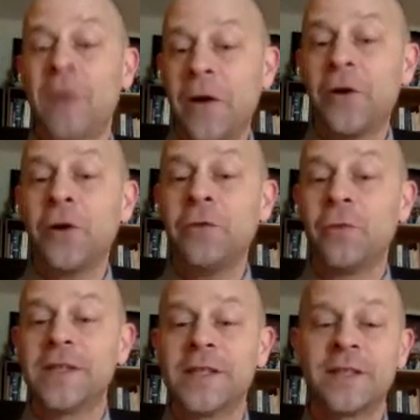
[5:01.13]
very good
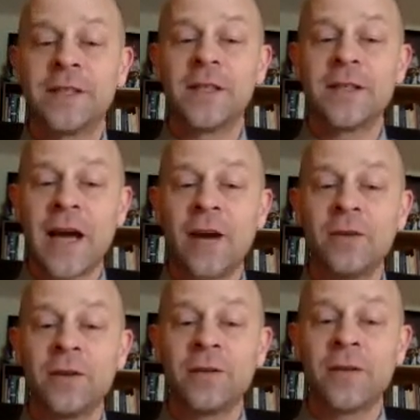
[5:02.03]
reasons to
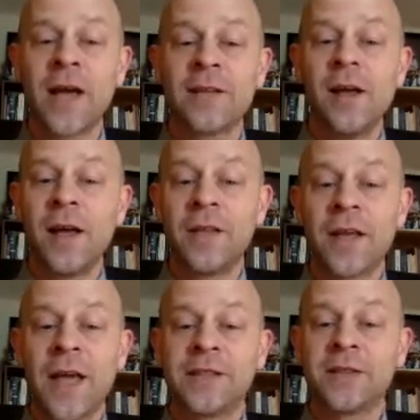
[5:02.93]
doubt that in the
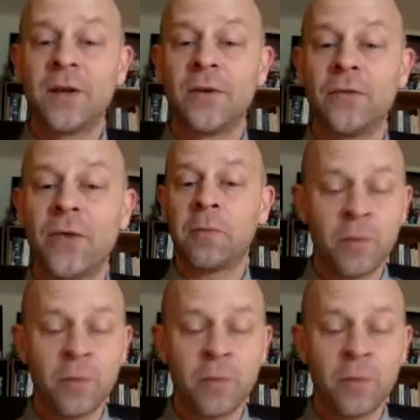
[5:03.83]
case of